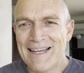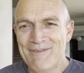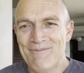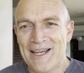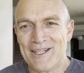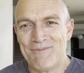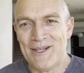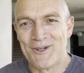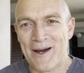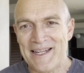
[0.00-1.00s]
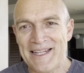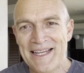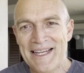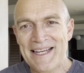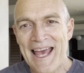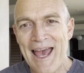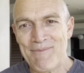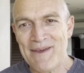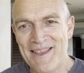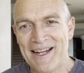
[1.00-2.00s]
makes me quite
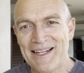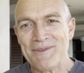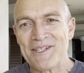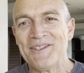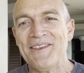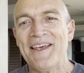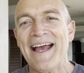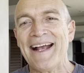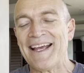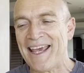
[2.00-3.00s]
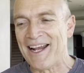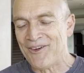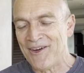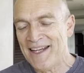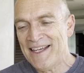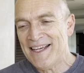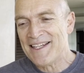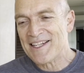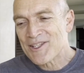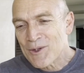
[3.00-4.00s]
happy that I'm still in the younger category. He
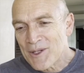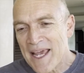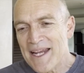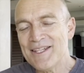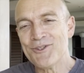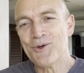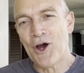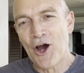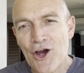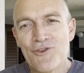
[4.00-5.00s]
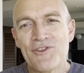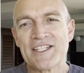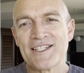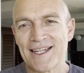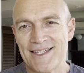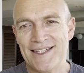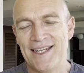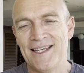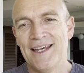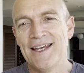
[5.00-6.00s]
says the ladies who are over
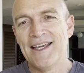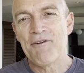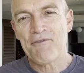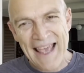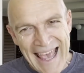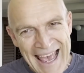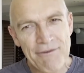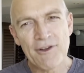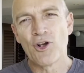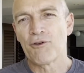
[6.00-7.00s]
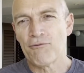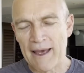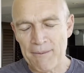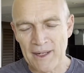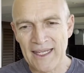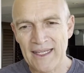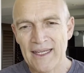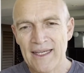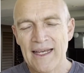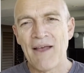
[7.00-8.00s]
60, if they haven't got family
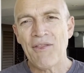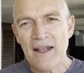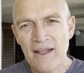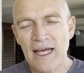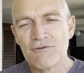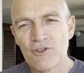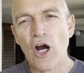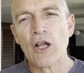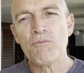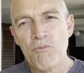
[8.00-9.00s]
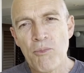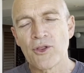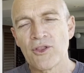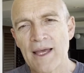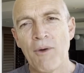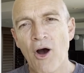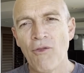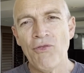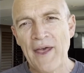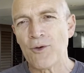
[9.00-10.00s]
and they love God, put them
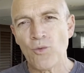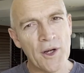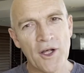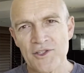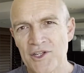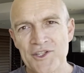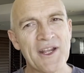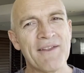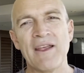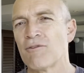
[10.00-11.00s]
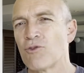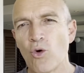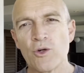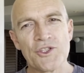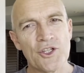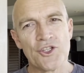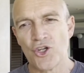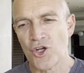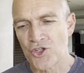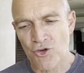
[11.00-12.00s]
on that widow's list. And then, of course, the
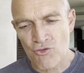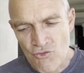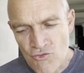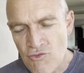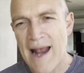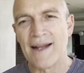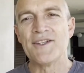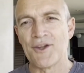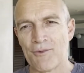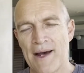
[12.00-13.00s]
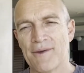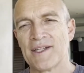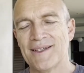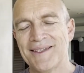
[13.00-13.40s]
church rallies around.